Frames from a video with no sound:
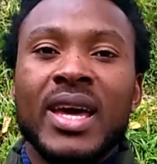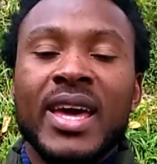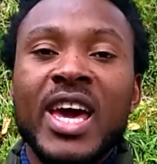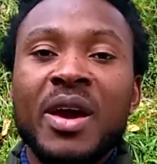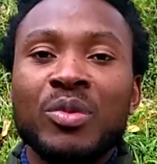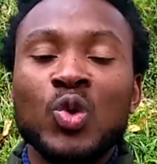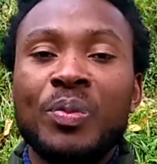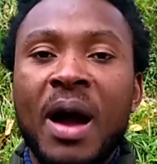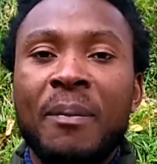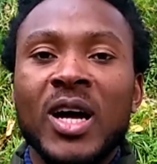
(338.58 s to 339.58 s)
aim to be
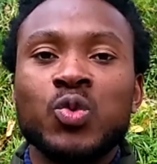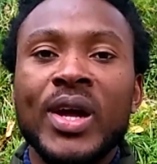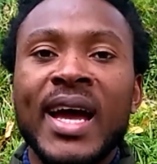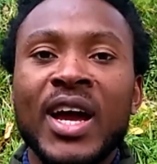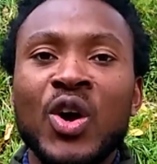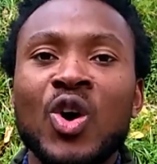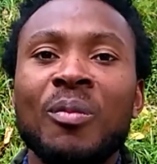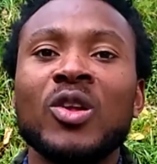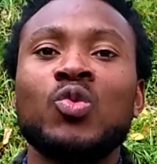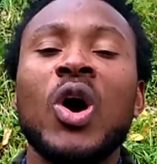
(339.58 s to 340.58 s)
about when they are young.
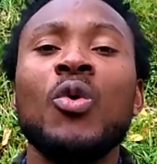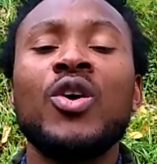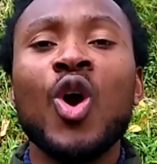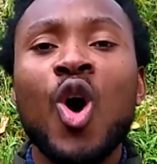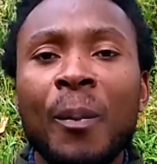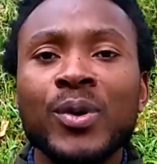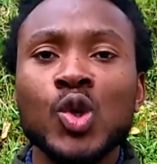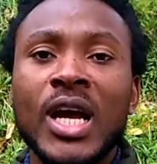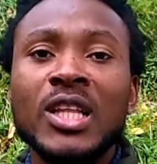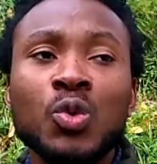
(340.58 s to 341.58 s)
But when we grow up,
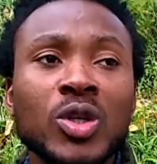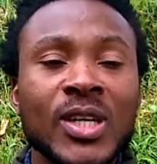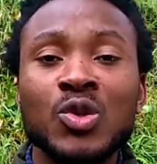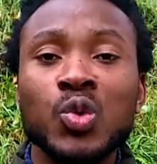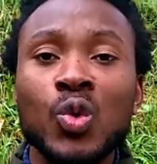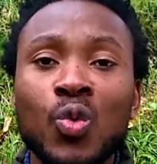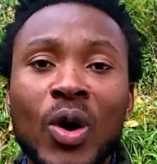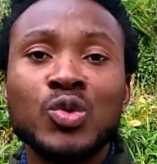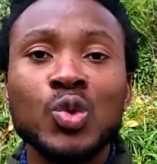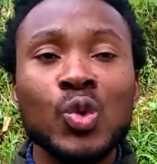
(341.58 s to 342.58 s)
society will
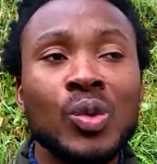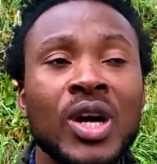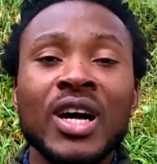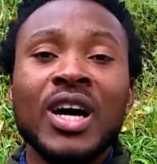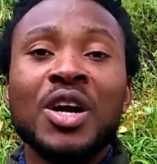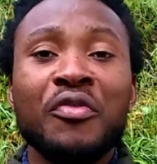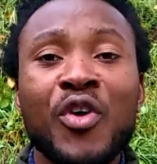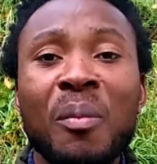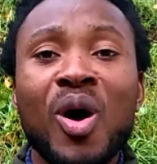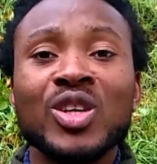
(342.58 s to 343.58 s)
want to
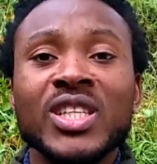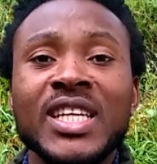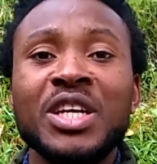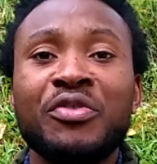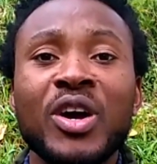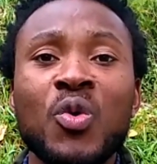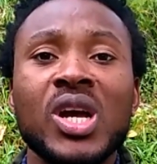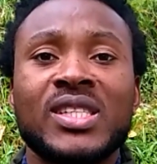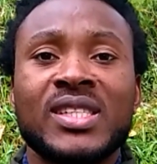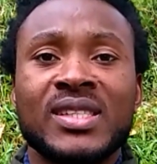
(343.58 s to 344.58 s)
reform us in different
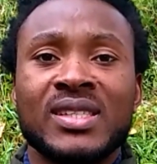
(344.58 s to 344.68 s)
ways.